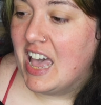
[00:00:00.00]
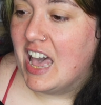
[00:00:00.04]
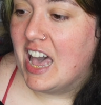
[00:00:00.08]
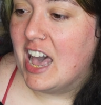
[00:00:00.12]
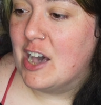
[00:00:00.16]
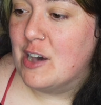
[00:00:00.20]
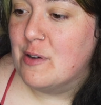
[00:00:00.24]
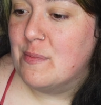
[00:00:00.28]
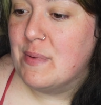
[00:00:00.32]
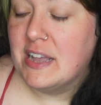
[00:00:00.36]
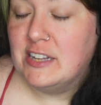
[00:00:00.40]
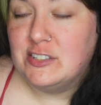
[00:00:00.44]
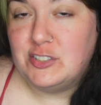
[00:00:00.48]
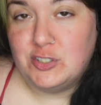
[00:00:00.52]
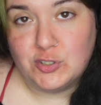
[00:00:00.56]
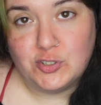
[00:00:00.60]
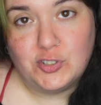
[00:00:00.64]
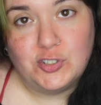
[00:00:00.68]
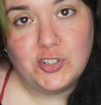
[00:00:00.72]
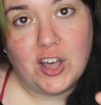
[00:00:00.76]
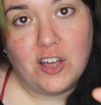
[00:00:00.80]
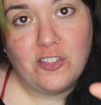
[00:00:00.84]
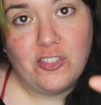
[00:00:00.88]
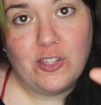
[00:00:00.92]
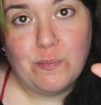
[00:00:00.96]
Um, as you
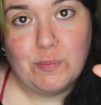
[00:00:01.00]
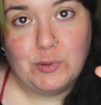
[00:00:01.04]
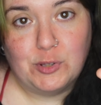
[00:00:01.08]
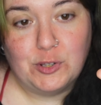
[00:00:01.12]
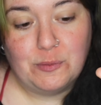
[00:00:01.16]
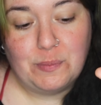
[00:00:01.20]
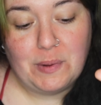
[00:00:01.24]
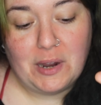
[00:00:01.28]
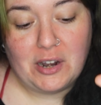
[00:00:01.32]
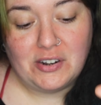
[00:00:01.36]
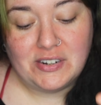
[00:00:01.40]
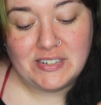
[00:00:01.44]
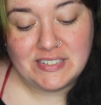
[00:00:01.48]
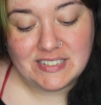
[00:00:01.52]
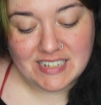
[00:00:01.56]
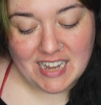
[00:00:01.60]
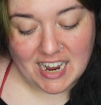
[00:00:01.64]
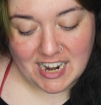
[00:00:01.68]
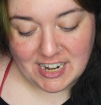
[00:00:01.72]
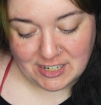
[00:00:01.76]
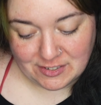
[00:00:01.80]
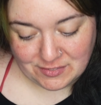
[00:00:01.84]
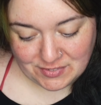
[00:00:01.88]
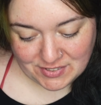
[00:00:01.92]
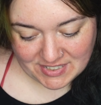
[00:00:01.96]
saw, the blueberries
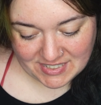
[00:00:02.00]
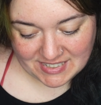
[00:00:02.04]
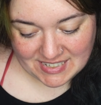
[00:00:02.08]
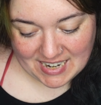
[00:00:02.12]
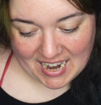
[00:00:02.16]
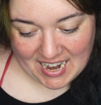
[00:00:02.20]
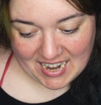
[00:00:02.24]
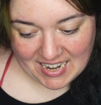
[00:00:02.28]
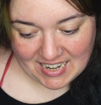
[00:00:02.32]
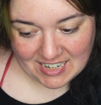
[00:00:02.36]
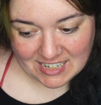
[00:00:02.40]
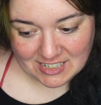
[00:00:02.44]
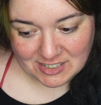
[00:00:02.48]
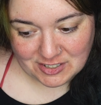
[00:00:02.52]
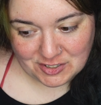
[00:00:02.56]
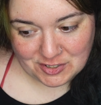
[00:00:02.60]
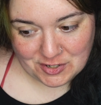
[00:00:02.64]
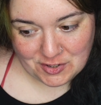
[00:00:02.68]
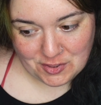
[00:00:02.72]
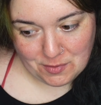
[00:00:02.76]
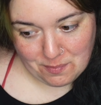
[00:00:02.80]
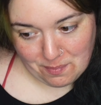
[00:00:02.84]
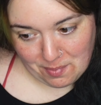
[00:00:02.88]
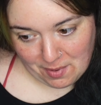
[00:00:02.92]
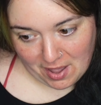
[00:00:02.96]
kind of sank
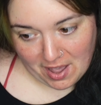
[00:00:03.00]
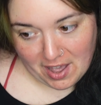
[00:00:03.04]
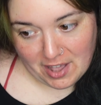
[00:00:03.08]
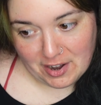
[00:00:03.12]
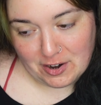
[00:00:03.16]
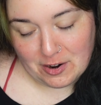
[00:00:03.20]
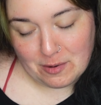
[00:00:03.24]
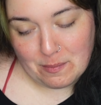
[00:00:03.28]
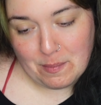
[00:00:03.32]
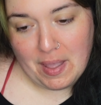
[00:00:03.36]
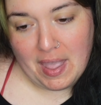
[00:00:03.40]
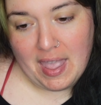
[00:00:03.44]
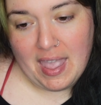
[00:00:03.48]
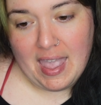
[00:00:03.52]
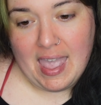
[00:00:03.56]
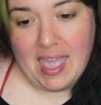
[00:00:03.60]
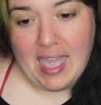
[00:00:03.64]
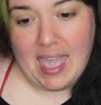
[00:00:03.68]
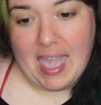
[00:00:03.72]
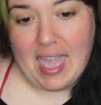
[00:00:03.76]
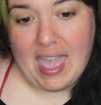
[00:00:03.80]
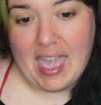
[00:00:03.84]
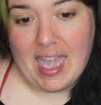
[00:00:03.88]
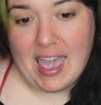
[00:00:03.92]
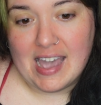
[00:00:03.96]
to the bottom
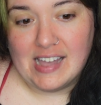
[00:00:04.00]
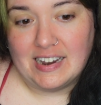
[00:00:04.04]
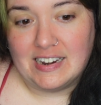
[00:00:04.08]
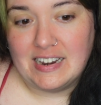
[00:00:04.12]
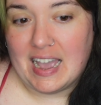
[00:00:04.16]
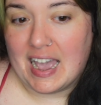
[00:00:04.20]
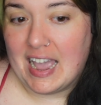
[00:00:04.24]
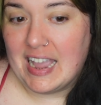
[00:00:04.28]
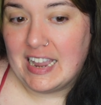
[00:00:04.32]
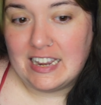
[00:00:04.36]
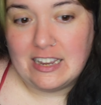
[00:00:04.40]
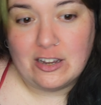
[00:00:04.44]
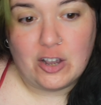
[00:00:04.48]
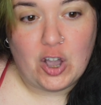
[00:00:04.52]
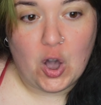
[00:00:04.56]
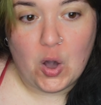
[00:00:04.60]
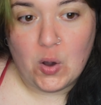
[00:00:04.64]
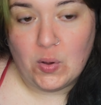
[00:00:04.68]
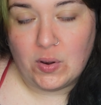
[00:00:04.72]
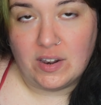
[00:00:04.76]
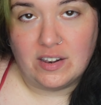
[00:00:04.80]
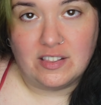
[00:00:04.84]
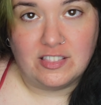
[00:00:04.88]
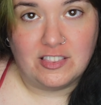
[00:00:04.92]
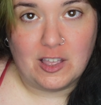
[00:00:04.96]
and I
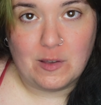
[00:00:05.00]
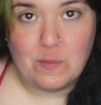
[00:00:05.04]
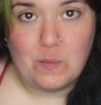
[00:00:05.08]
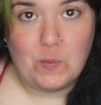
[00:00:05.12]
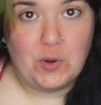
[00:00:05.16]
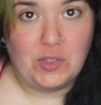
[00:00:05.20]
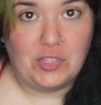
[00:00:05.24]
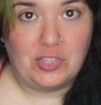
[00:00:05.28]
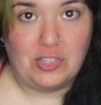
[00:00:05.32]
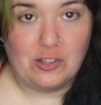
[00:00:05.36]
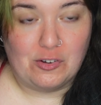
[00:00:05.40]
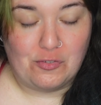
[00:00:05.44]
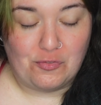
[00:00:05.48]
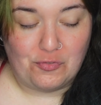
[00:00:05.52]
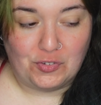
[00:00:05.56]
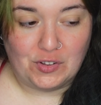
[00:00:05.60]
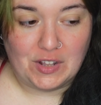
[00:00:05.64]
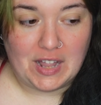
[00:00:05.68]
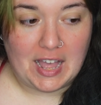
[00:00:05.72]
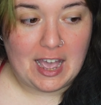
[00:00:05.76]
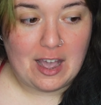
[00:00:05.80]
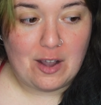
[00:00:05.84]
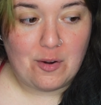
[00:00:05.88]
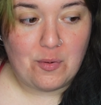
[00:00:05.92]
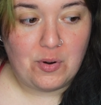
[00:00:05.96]
coated them with the
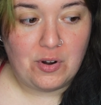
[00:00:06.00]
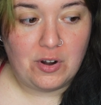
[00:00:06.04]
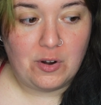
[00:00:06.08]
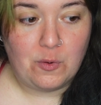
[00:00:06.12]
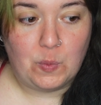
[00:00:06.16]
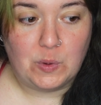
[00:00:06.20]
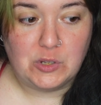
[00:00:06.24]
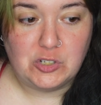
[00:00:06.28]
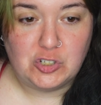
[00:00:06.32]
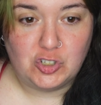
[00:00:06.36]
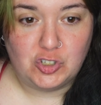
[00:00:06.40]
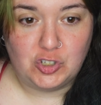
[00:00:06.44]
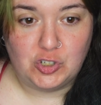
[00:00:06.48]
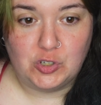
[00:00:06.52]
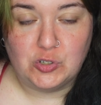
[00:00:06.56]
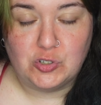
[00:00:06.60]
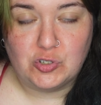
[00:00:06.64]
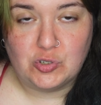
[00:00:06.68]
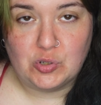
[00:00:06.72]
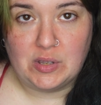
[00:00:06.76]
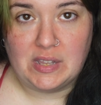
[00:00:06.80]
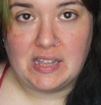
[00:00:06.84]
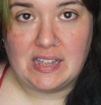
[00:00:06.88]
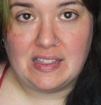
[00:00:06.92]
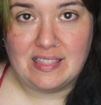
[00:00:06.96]
flour, which
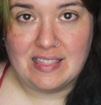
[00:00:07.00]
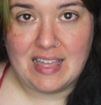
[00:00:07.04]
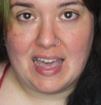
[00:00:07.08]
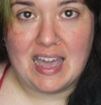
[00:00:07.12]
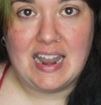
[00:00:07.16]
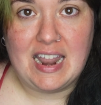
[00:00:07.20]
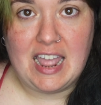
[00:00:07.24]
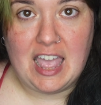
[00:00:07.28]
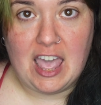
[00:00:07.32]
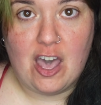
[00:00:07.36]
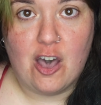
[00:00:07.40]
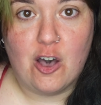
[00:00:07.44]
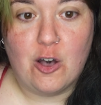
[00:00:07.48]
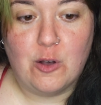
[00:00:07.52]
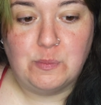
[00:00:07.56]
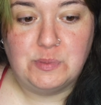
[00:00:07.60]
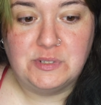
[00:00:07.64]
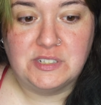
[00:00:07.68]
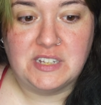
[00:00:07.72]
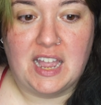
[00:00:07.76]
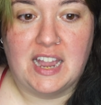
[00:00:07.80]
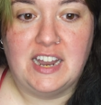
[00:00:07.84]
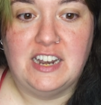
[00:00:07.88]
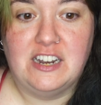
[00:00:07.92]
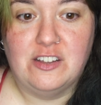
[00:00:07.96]
usually that
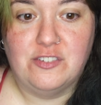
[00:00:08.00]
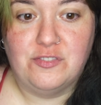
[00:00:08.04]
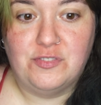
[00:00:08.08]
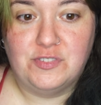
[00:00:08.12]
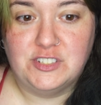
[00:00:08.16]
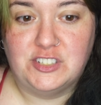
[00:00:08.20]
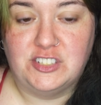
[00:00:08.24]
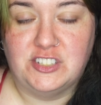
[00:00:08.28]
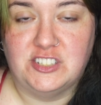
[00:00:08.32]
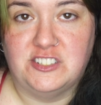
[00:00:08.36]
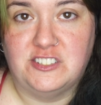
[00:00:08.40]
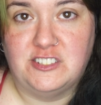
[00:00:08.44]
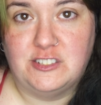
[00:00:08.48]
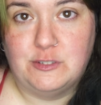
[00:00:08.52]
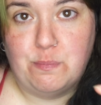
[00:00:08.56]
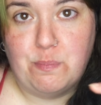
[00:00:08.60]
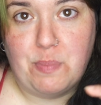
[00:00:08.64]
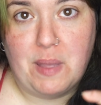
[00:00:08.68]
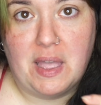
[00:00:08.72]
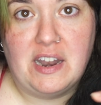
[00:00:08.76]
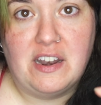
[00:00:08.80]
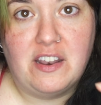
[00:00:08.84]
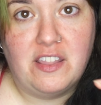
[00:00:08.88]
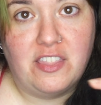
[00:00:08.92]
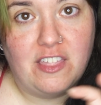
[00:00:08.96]
helps kind of
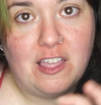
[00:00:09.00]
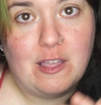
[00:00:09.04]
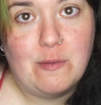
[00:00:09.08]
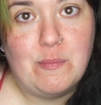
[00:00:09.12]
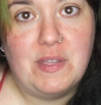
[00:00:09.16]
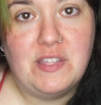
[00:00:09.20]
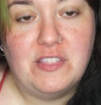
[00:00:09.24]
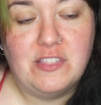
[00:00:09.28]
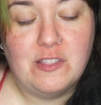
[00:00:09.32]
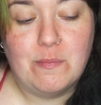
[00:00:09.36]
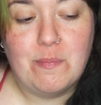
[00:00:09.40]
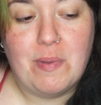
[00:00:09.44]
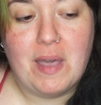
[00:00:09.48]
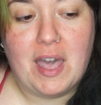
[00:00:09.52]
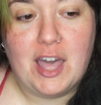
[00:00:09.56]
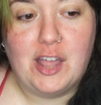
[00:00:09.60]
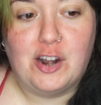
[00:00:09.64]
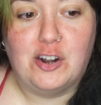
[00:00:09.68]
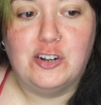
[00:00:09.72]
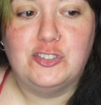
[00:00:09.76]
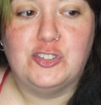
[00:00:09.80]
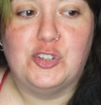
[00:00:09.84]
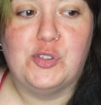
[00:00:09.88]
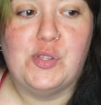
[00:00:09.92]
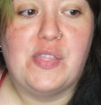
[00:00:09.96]
suspend them in the
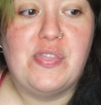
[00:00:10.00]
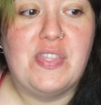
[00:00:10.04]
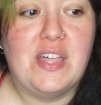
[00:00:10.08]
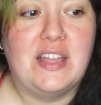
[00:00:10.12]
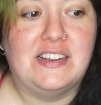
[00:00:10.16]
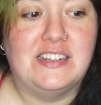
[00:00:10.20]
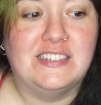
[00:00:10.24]
batter so that that